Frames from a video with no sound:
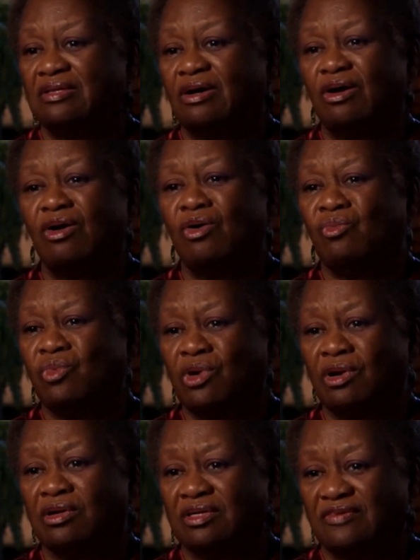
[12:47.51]
the whole
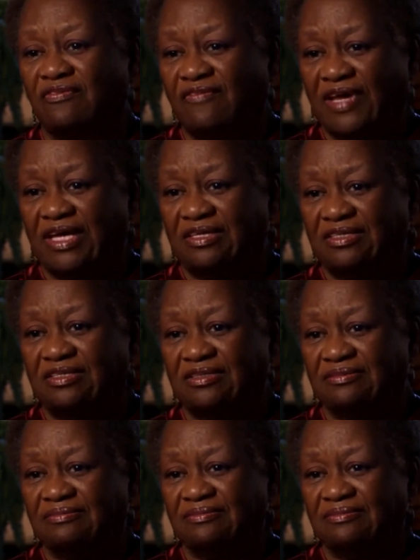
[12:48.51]
world could face.